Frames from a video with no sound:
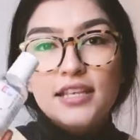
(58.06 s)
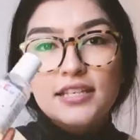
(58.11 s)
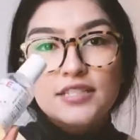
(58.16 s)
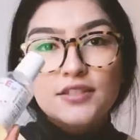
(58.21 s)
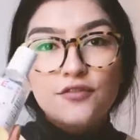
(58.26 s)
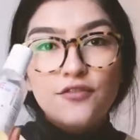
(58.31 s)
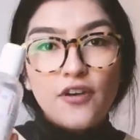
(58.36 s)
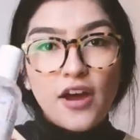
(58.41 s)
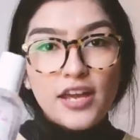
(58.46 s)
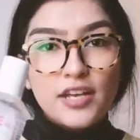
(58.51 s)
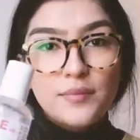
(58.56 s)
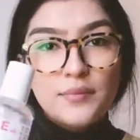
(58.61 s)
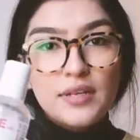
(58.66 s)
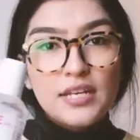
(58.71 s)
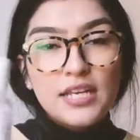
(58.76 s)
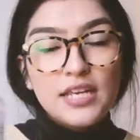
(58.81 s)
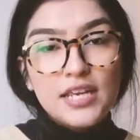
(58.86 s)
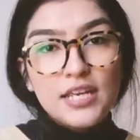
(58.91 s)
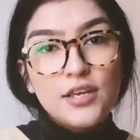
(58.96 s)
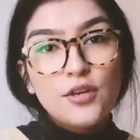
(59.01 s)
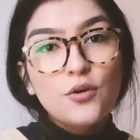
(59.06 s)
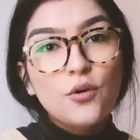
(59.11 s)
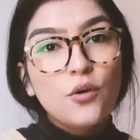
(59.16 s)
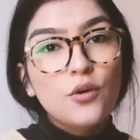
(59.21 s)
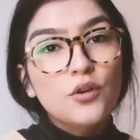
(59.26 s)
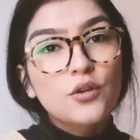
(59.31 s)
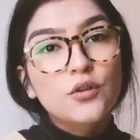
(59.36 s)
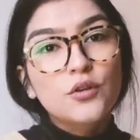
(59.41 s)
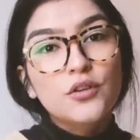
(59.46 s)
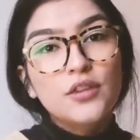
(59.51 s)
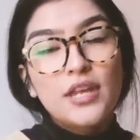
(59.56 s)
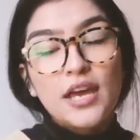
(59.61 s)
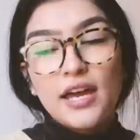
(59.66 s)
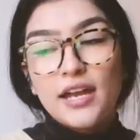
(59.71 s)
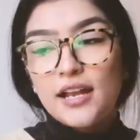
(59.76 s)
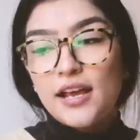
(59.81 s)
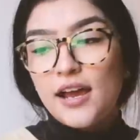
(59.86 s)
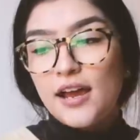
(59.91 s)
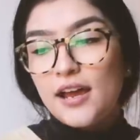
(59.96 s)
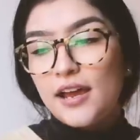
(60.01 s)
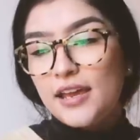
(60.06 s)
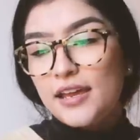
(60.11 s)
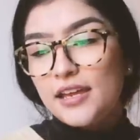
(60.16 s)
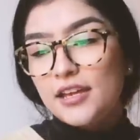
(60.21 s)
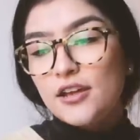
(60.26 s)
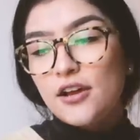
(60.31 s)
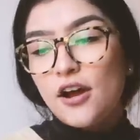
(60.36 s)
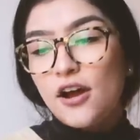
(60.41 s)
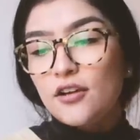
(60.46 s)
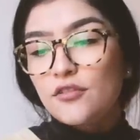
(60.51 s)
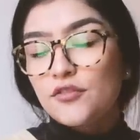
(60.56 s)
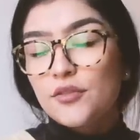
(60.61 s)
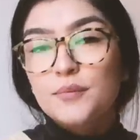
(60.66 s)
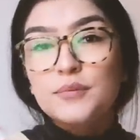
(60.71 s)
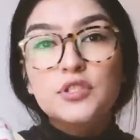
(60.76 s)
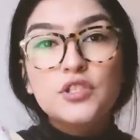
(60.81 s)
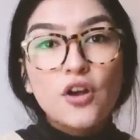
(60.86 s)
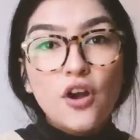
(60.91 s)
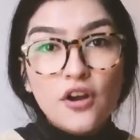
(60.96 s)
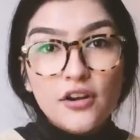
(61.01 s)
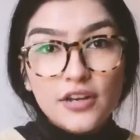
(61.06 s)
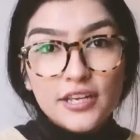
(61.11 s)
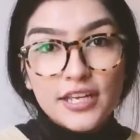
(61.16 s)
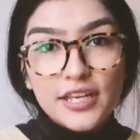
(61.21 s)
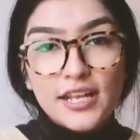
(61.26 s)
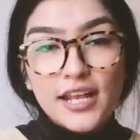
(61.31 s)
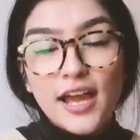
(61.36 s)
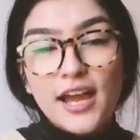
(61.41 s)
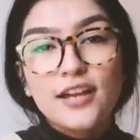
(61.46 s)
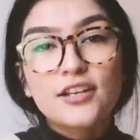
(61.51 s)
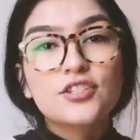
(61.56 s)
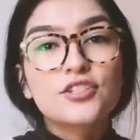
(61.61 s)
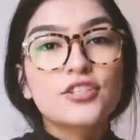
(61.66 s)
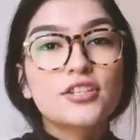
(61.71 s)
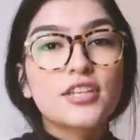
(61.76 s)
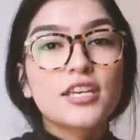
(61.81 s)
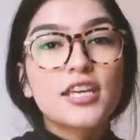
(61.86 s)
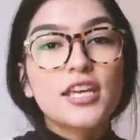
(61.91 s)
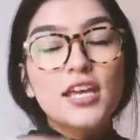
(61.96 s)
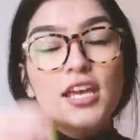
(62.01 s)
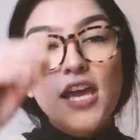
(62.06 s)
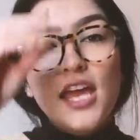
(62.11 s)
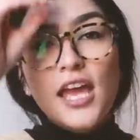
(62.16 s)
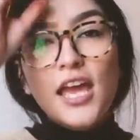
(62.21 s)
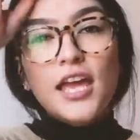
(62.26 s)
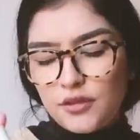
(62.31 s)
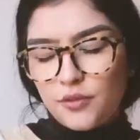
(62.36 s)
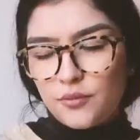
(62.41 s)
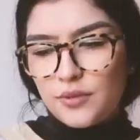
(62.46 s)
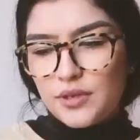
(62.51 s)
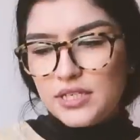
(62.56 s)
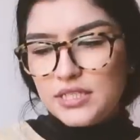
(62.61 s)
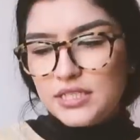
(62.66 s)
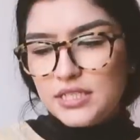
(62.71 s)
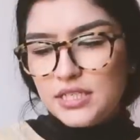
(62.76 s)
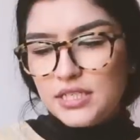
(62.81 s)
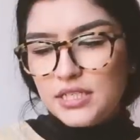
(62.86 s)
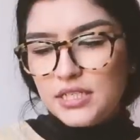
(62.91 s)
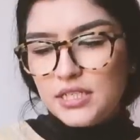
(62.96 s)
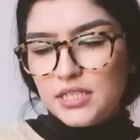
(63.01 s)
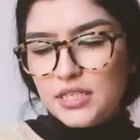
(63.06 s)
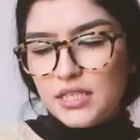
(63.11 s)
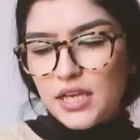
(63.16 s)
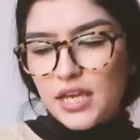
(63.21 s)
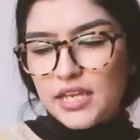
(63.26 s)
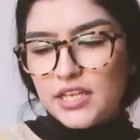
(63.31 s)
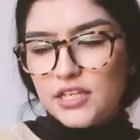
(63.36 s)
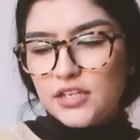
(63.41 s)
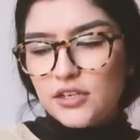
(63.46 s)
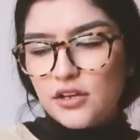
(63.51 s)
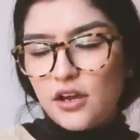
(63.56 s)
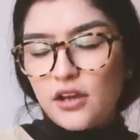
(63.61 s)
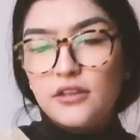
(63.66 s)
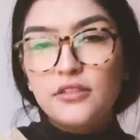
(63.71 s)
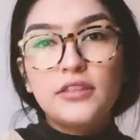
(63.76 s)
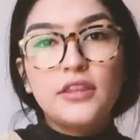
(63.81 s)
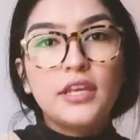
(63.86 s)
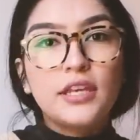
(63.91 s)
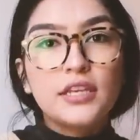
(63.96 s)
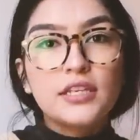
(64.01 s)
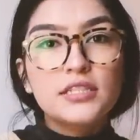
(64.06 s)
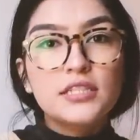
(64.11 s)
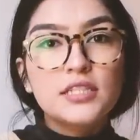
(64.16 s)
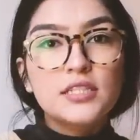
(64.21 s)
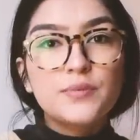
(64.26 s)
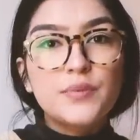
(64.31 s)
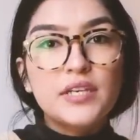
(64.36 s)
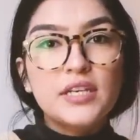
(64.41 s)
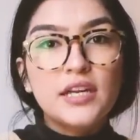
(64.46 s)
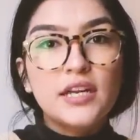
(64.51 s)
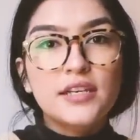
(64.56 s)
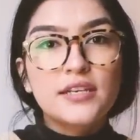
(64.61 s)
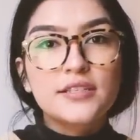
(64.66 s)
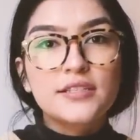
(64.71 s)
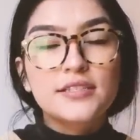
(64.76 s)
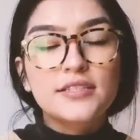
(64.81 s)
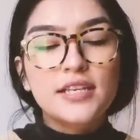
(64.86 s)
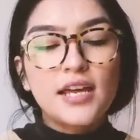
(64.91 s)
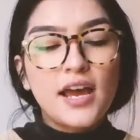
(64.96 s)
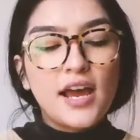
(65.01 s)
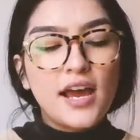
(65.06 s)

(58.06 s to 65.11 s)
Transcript: this vitamin E oil that I got from Target actually. The reason I got this is because